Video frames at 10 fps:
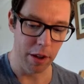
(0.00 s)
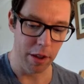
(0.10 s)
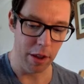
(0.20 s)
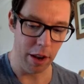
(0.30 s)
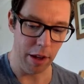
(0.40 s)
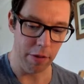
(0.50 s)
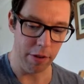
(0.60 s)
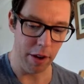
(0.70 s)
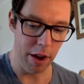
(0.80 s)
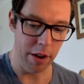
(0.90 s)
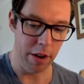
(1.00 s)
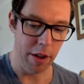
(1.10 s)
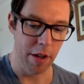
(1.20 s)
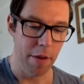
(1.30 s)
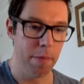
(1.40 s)
left side,
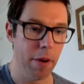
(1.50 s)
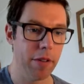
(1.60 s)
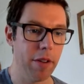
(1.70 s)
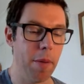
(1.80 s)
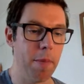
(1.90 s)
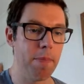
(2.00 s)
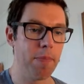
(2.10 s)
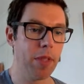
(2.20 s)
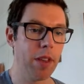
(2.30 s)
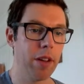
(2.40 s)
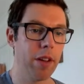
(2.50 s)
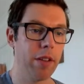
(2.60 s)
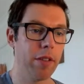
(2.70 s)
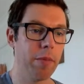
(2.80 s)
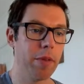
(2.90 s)
but
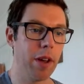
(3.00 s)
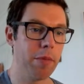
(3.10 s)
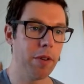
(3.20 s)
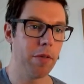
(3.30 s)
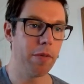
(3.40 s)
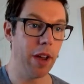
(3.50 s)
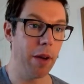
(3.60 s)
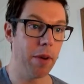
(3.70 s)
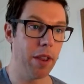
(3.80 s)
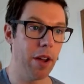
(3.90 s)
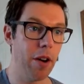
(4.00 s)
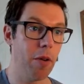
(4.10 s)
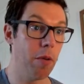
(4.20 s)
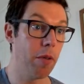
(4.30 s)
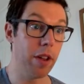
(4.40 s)
sometimes you forget where they
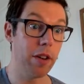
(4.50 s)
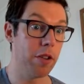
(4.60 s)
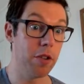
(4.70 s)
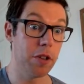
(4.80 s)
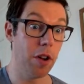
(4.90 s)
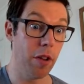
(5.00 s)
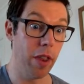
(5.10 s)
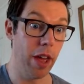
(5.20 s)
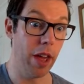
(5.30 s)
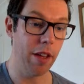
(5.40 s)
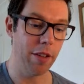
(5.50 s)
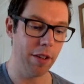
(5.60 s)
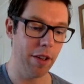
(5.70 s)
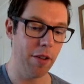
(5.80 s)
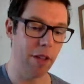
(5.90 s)
are, or they just aren't there,
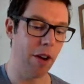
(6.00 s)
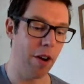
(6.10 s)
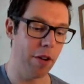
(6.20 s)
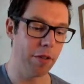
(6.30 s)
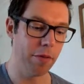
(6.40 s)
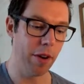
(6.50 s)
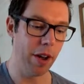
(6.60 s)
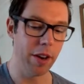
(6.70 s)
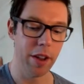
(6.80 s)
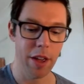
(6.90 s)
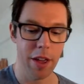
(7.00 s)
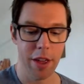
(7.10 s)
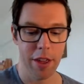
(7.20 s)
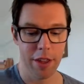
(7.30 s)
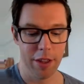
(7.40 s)
or they're hard to find,
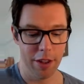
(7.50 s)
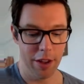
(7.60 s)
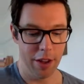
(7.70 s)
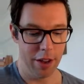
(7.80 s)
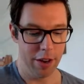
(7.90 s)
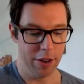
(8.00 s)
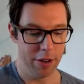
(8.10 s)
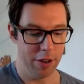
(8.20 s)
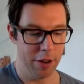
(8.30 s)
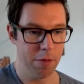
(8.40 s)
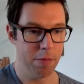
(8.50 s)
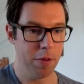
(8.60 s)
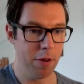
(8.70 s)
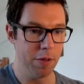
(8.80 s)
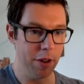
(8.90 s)
and you
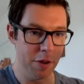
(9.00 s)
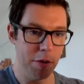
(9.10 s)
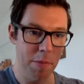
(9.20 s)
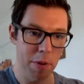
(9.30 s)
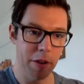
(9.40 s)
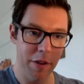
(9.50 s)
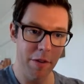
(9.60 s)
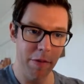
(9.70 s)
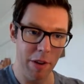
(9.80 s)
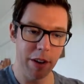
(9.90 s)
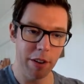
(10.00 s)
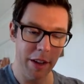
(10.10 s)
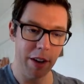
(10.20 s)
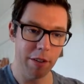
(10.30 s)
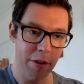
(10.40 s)
use the two finger
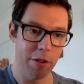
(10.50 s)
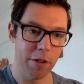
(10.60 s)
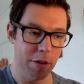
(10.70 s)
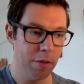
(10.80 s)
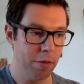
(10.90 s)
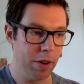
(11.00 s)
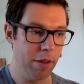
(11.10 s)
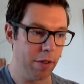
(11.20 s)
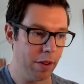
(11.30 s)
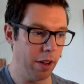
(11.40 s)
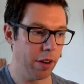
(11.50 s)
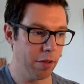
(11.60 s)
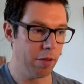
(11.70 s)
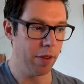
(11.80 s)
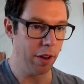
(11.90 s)
thing to undo, whatever, like
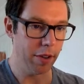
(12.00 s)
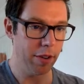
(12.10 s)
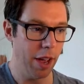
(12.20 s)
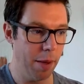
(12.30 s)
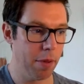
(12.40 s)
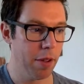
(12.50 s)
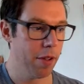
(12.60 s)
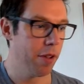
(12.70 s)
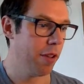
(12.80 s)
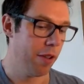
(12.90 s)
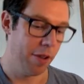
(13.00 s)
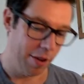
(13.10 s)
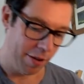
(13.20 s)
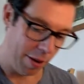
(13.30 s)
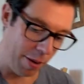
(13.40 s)
2 fingers tap.
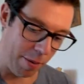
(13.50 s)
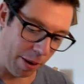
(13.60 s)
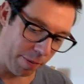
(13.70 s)
So anyway,